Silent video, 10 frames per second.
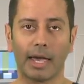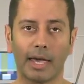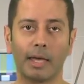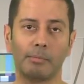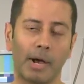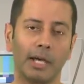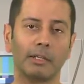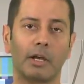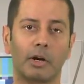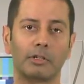And by and
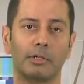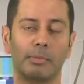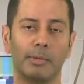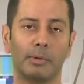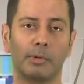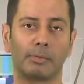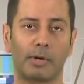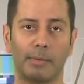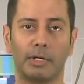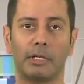large, the people with
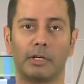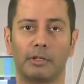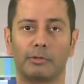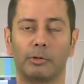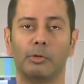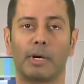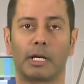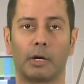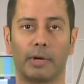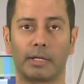prominent ears for whom I
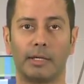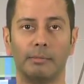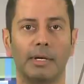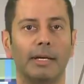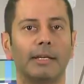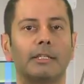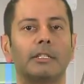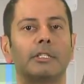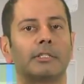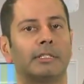correct them,
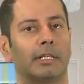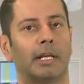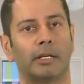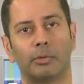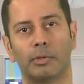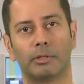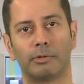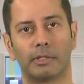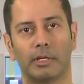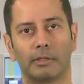they're just delighted with the
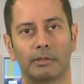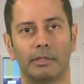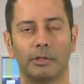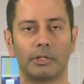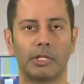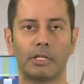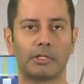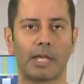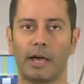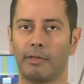results. You know, it
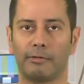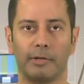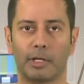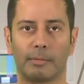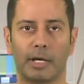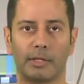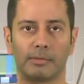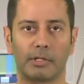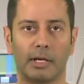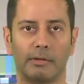changes how they feel about
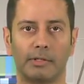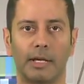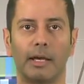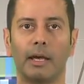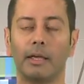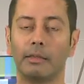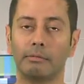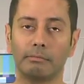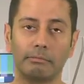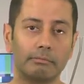themselves.
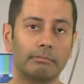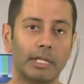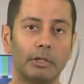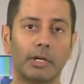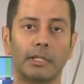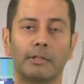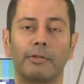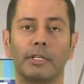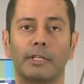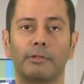They look at their
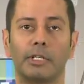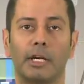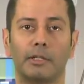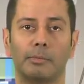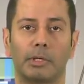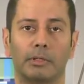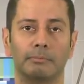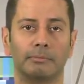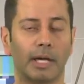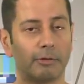face every day in the mirror.
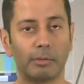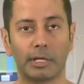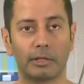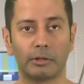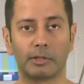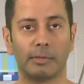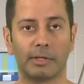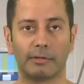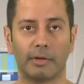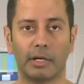Everybody looks them in
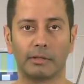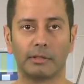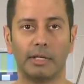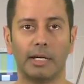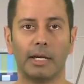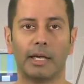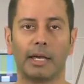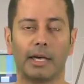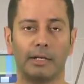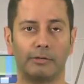the face.
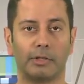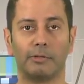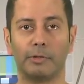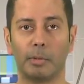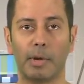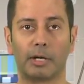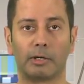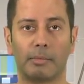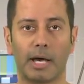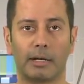And if you can feel better
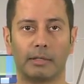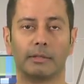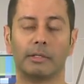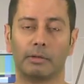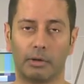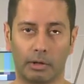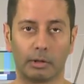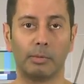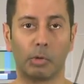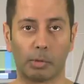about it, then all
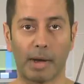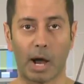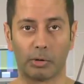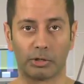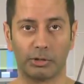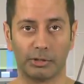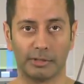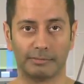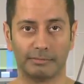the more power to you.